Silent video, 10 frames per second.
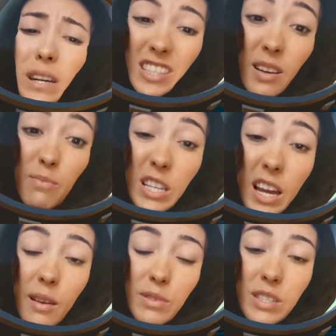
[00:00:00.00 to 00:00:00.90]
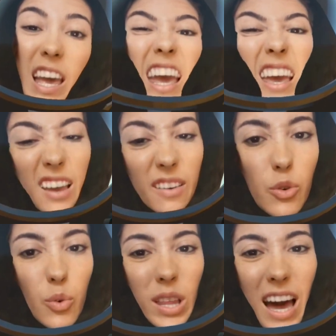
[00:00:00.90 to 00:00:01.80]
But sometimes,
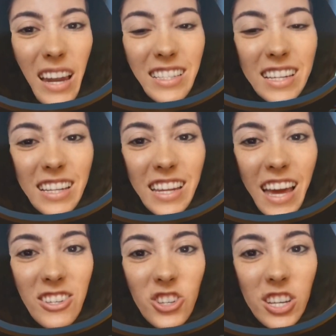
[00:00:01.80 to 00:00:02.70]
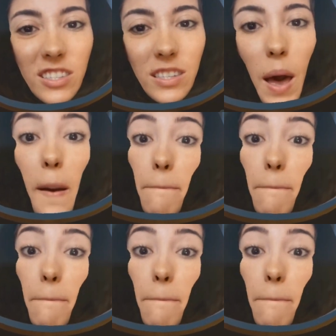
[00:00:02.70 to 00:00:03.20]
even with honest intentions,